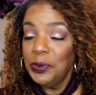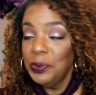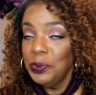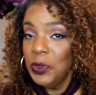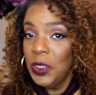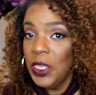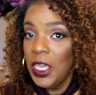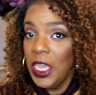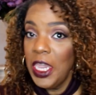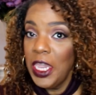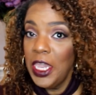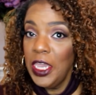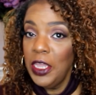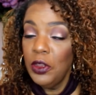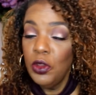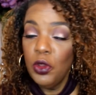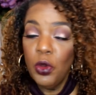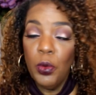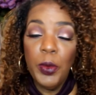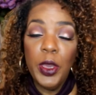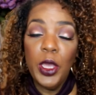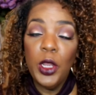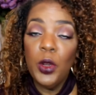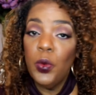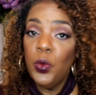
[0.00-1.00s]
Okay, no
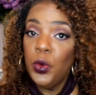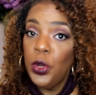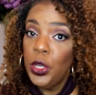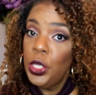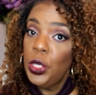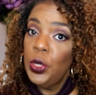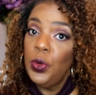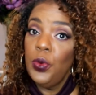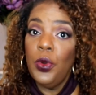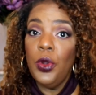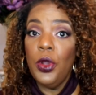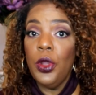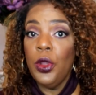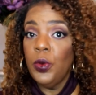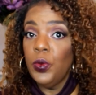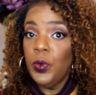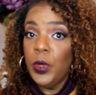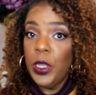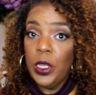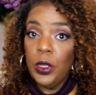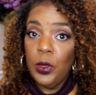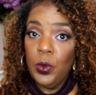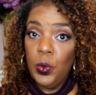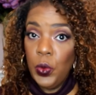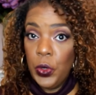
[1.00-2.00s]
matter where you are
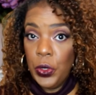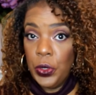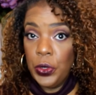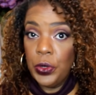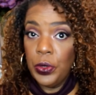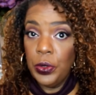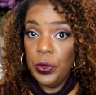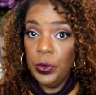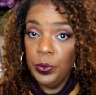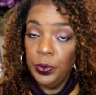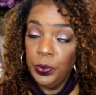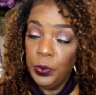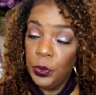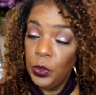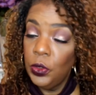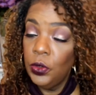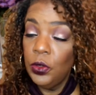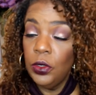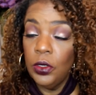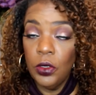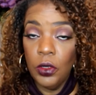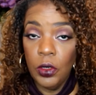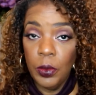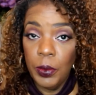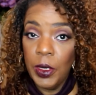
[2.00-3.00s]
around the world, you
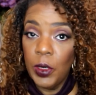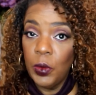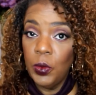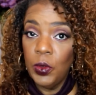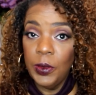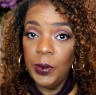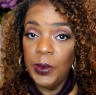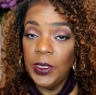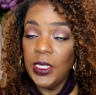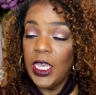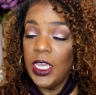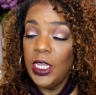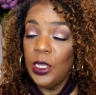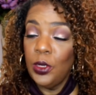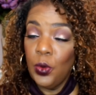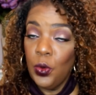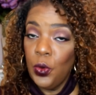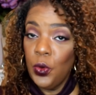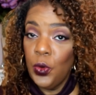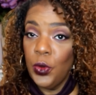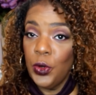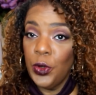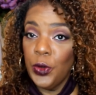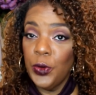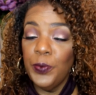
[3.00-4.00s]
can go to my website and
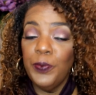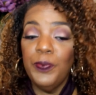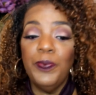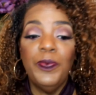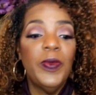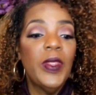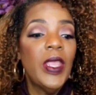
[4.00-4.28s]
order.